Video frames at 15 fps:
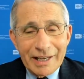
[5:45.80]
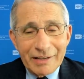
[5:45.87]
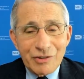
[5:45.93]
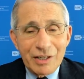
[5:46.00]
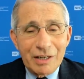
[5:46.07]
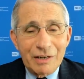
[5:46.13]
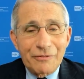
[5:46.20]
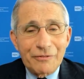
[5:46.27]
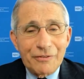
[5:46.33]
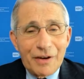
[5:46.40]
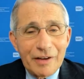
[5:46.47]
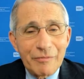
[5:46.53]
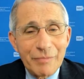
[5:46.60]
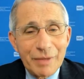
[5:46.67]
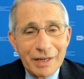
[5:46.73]
catching a
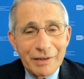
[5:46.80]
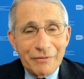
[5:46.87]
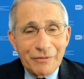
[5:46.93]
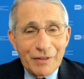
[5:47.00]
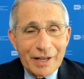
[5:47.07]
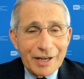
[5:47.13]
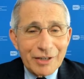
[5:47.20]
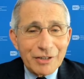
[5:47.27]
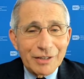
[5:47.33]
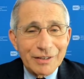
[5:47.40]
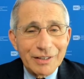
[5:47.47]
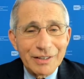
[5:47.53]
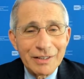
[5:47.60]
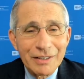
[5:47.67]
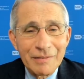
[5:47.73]
five minute flash
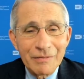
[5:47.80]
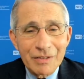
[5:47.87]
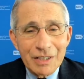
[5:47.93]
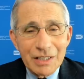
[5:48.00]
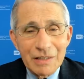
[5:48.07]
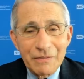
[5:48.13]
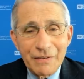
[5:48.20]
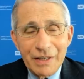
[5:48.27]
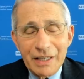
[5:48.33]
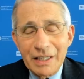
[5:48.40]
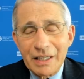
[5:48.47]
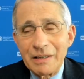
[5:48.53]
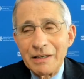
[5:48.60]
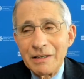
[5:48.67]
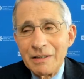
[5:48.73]
on the
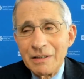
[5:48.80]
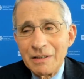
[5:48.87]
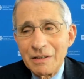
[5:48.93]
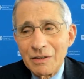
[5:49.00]
TV